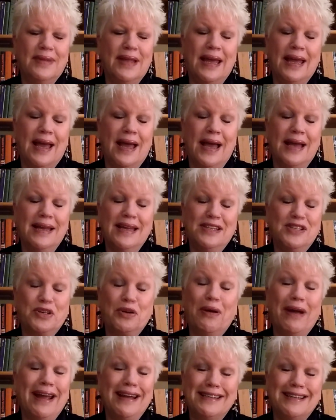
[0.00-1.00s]
it's
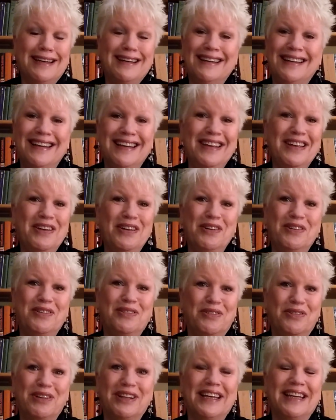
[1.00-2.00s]
great.
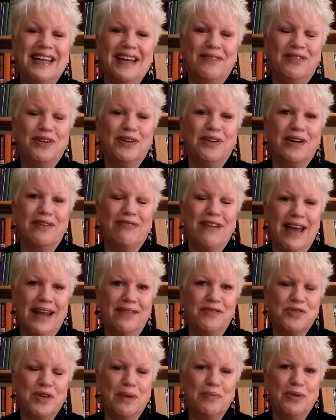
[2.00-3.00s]
You really, if you're a fan
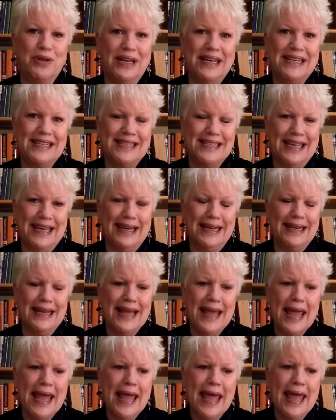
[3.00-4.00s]
of Trump, you need to see it.
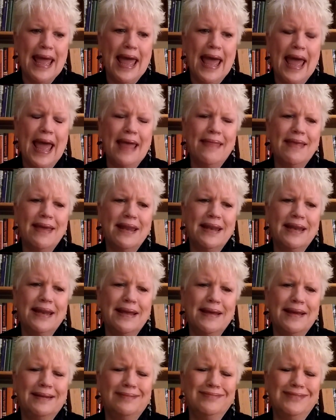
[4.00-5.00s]
And
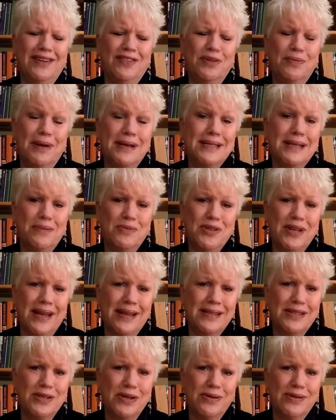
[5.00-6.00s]
then if you by some
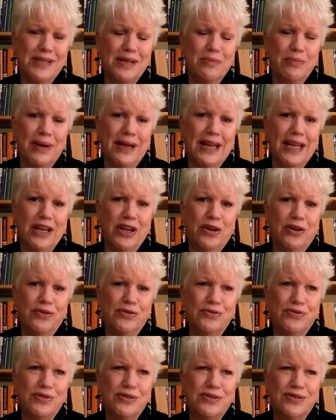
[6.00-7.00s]
chance know somebody
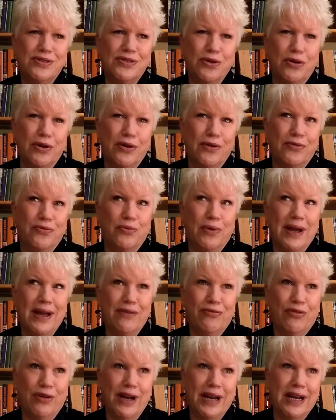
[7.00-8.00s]
who's sort of
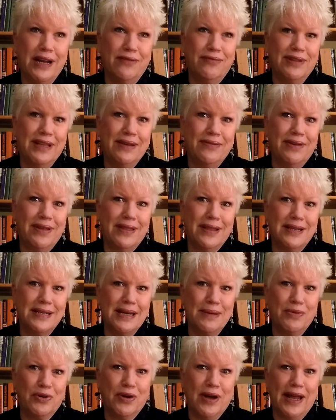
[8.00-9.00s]
wavering of leaving the
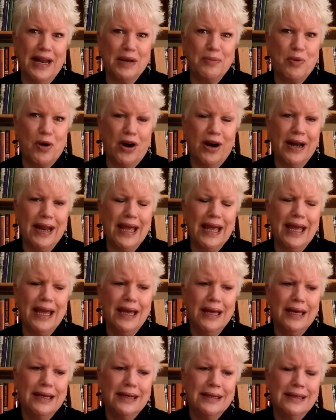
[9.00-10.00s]
Democratic
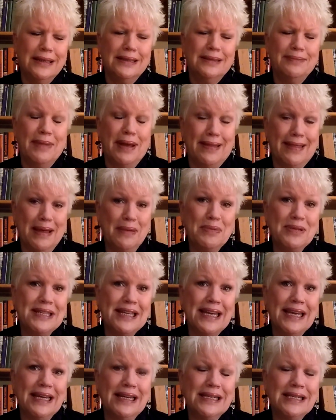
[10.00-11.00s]
Party, make them
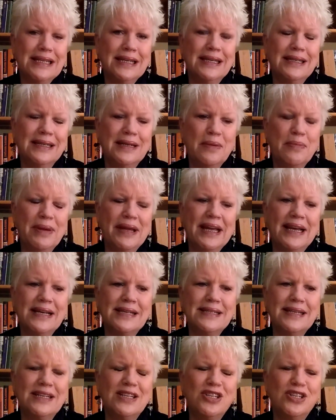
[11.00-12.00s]
see it,
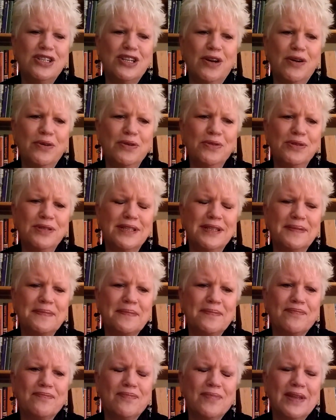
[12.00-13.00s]
because it shows,
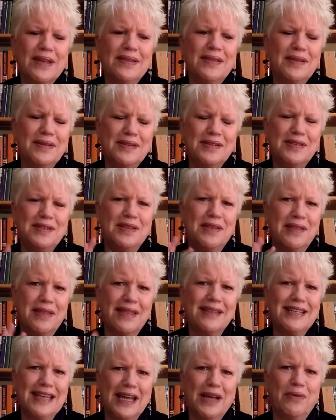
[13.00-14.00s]

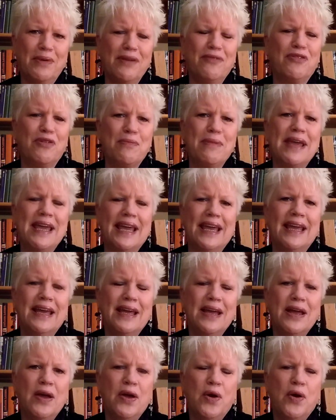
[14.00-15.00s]
the takeaway for me
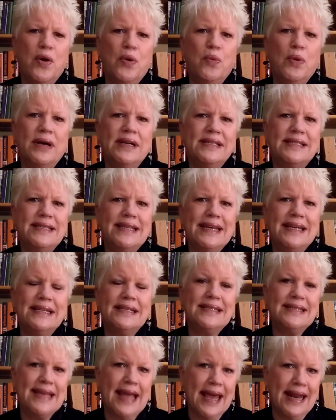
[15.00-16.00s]
was the
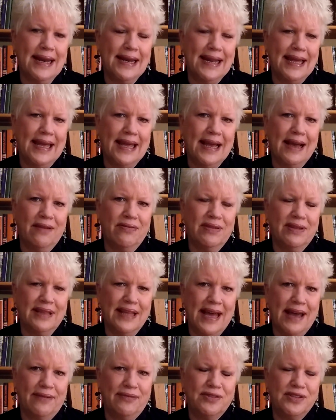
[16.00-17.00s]
insanity of the
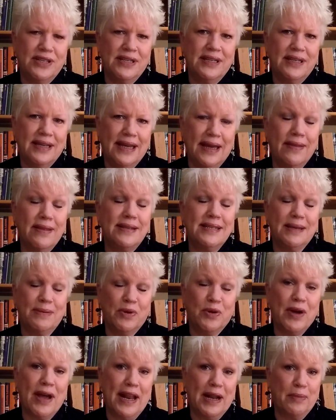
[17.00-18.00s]
left and the
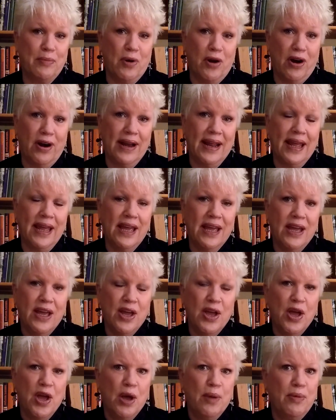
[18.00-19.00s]
Democratic Party
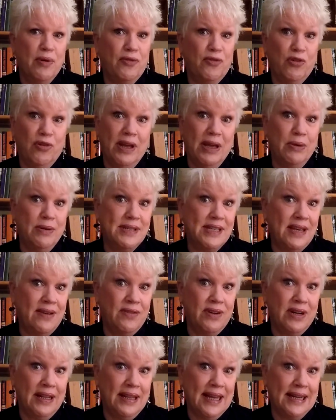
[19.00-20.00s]
before he was
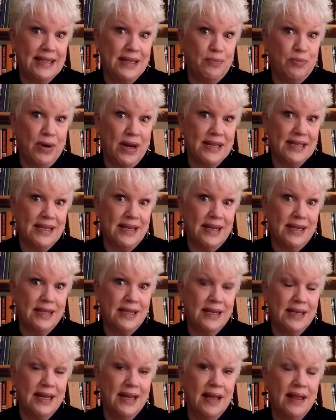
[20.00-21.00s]
even elected
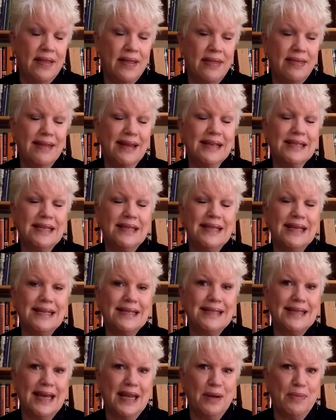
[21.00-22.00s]
president. The things that they
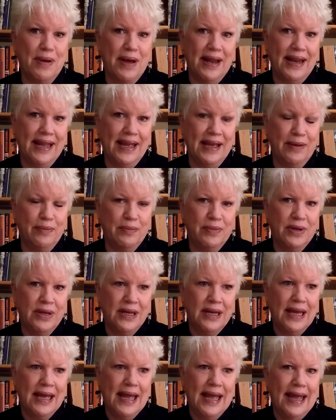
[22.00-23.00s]
said about him
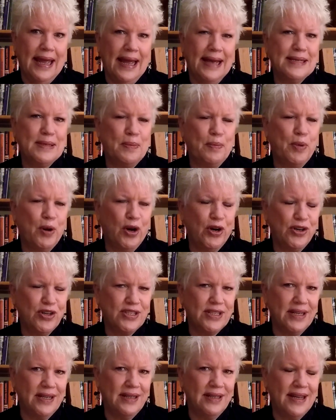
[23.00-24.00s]
as a
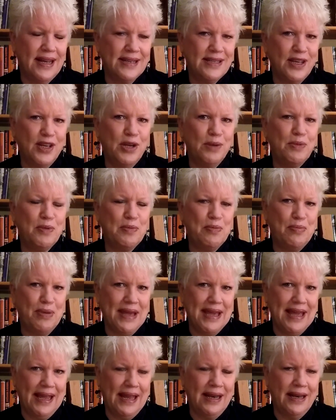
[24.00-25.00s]
person, as a human
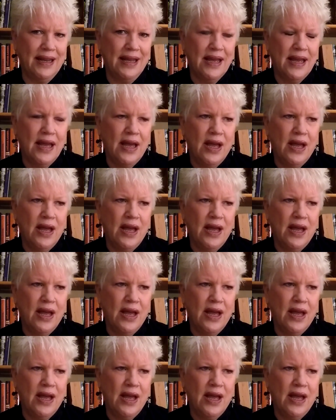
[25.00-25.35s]
being,